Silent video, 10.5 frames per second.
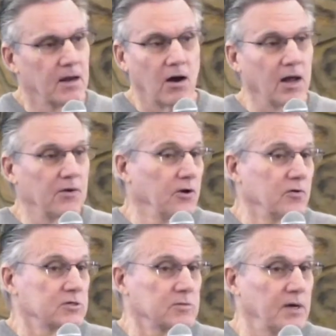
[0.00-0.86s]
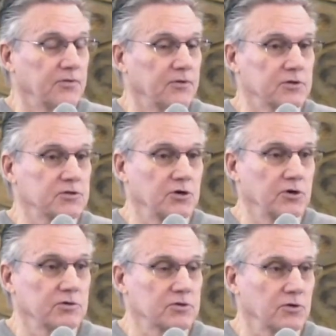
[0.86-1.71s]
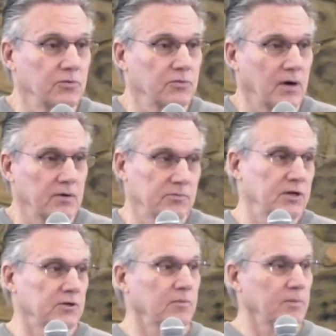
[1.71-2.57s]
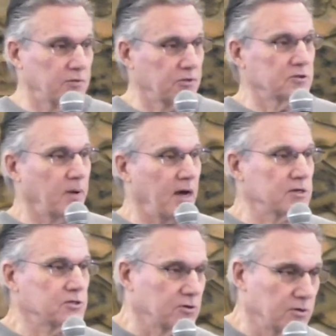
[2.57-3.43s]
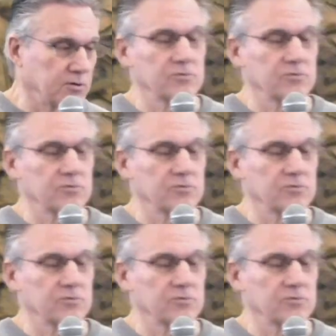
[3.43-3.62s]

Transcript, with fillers: And all I knew was a Methodist church, so I went to the Methodist pastor.